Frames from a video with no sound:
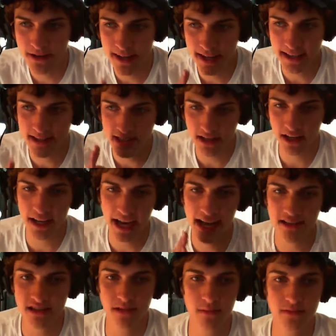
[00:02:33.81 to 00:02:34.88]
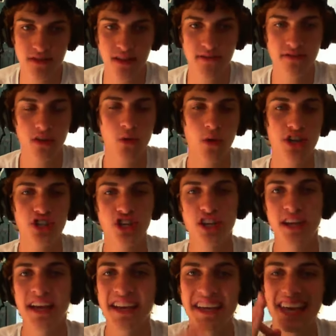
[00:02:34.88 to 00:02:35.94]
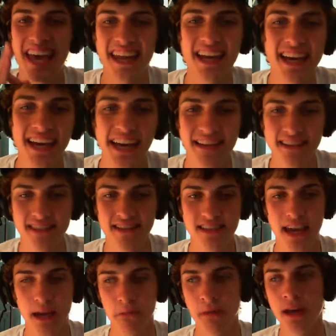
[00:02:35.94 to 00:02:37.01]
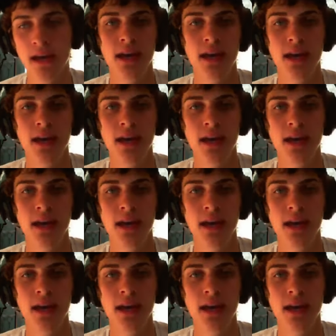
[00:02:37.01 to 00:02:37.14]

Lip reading: they get stuck asking themselves the question, can I end this game?